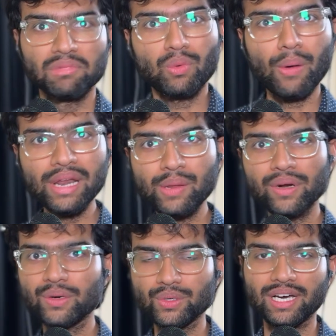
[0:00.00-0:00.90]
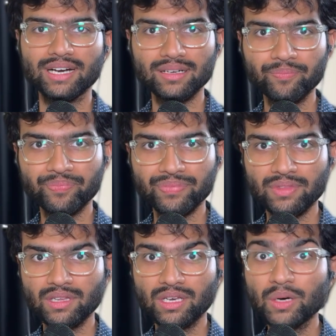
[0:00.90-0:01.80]
Why would anyone do that?
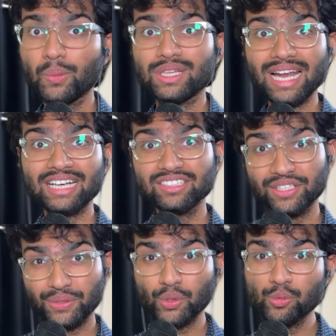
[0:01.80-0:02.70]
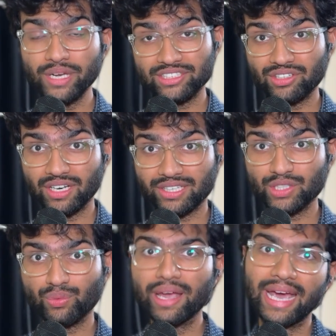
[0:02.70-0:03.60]
Well, there are actually two major
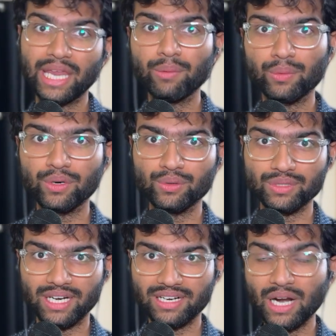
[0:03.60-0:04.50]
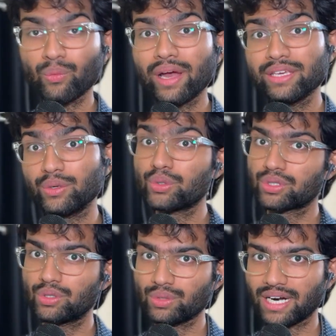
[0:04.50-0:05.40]
reasons why anyone would do that and why you
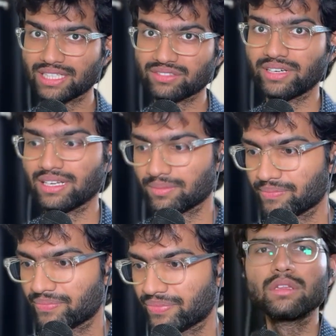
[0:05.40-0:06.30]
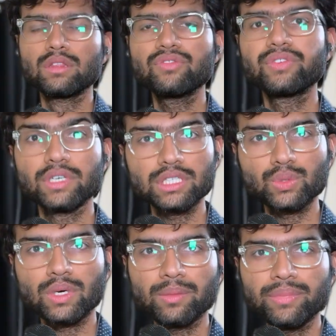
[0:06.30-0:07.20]
should do that as well. The first
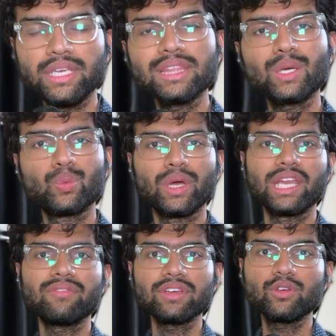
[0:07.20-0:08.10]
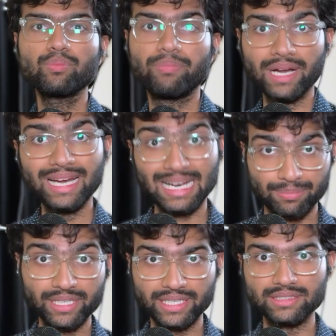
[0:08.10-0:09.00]
one being that whenever you build
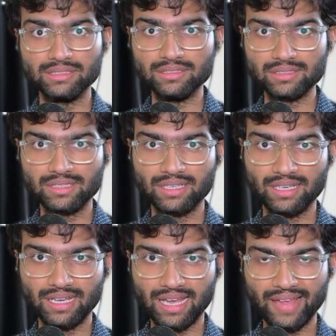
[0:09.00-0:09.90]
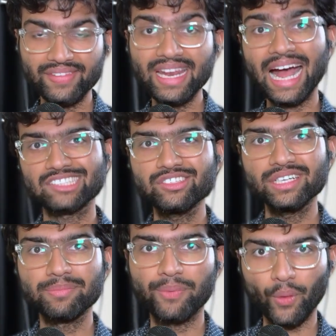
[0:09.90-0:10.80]
applications and then actually
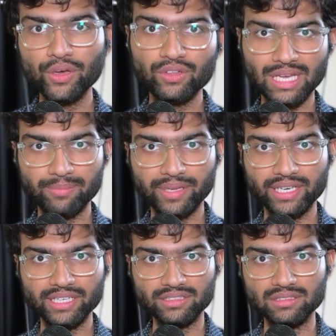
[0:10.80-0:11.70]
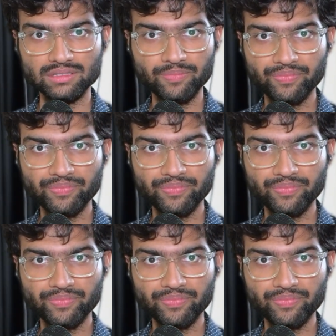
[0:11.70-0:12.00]
deploy those applications,